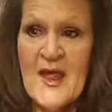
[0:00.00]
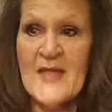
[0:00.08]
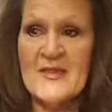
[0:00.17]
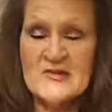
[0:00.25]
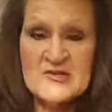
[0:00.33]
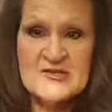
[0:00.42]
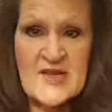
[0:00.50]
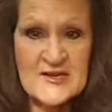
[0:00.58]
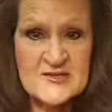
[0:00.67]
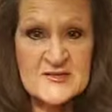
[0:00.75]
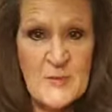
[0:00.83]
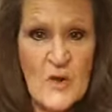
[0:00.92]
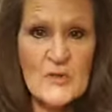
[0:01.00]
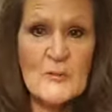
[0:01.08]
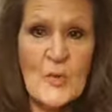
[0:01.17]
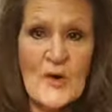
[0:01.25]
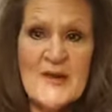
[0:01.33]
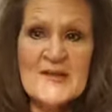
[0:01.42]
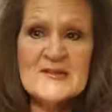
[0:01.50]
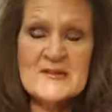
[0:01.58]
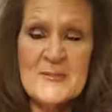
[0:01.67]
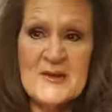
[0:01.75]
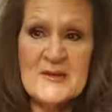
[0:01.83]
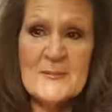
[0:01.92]
and then she's got a smaller, more
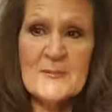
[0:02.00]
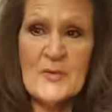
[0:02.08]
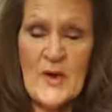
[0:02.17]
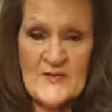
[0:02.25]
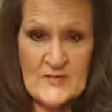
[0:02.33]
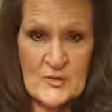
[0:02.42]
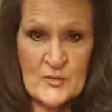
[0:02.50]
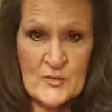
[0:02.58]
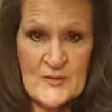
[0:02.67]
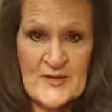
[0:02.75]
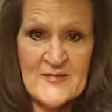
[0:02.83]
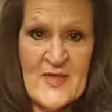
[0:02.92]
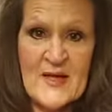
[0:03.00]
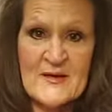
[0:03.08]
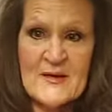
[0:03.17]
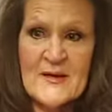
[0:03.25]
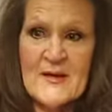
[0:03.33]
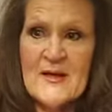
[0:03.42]
intimate private group in that